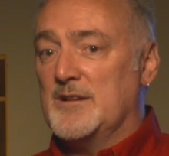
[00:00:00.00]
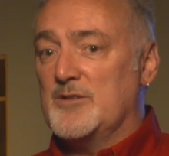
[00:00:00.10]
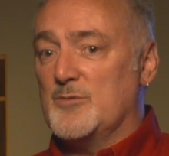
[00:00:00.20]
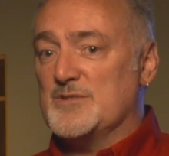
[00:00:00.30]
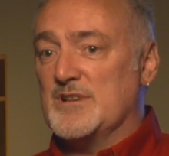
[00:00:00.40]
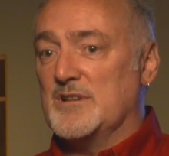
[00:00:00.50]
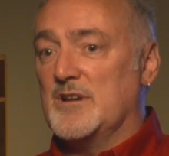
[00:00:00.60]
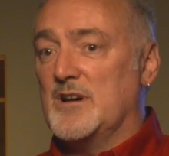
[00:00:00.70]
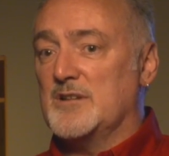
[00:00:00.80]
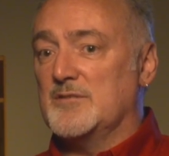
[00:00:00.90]
there was a
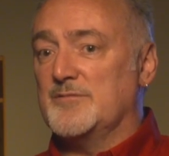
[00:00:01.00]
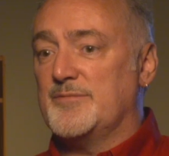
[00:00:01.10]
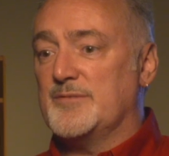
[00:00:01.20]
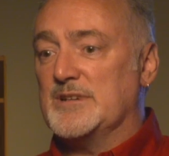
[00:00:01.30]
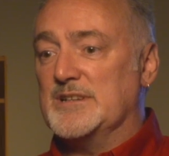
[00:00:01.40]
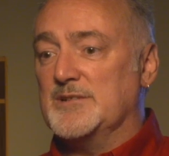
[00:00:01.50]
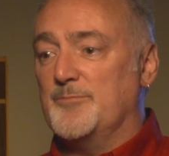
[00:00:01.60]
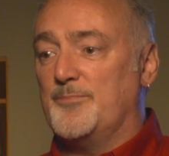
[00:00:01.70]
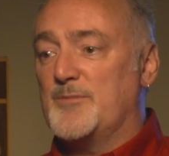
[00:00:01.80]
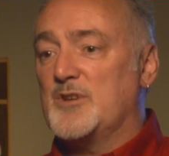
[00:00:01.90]
lot of
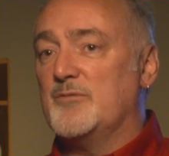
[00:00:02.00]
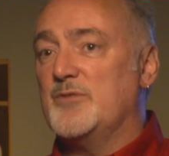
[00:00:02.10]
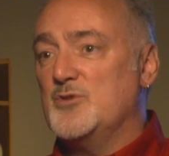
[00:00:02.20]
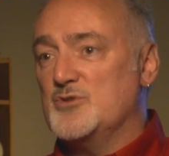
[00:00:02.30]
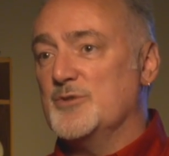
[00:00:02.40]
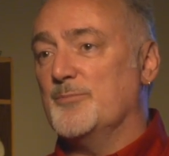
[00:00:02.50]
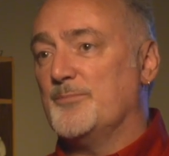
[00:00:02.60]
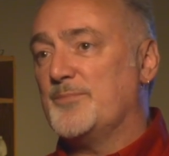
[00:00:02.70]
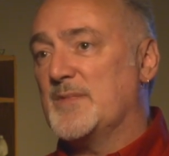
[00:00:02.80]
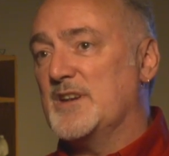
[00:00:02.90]
confusion.
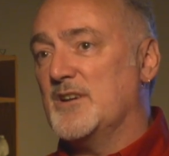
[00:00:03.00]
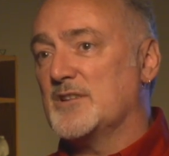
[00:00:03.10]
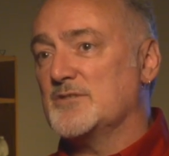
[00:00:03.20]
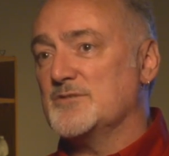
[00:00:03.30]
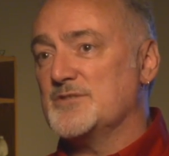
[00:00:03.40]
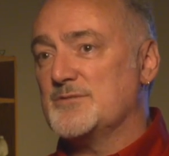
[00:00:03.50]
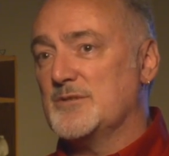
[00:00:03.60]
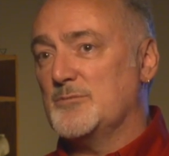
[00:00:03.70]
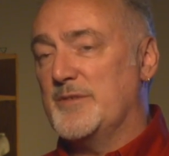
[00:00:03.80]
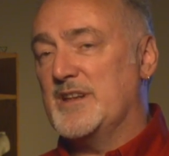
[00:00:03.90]
The doctors,
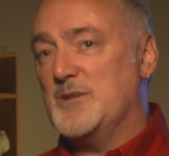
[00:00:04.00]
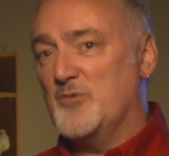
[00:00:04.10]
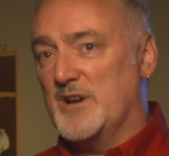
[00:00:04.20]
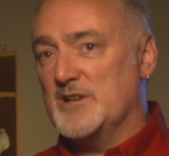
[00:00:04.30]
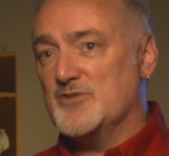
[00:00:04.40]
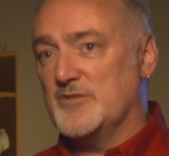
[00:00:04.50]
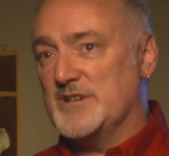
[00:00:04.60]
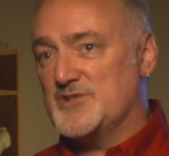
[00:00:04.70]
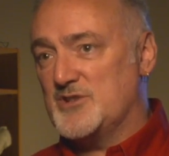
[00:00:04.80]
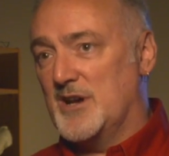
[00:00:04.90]
with any brain injury,
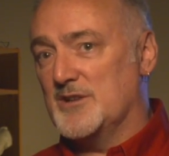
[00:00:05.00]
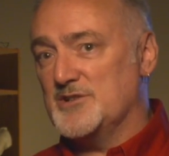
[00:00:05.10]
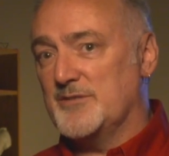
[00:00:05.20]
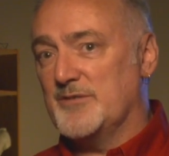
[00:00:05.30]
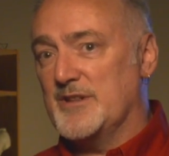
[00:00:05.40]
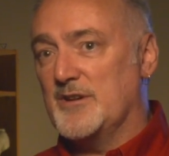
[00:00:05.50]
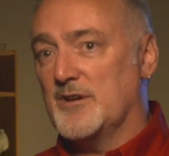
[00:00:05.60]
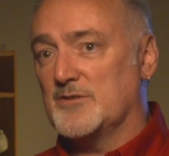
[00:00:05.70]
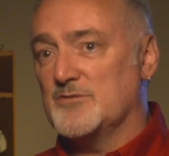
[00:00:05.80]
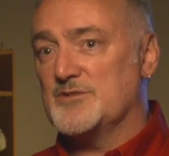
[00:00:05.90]
it's challenging for the
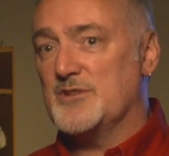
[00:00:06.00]
doctors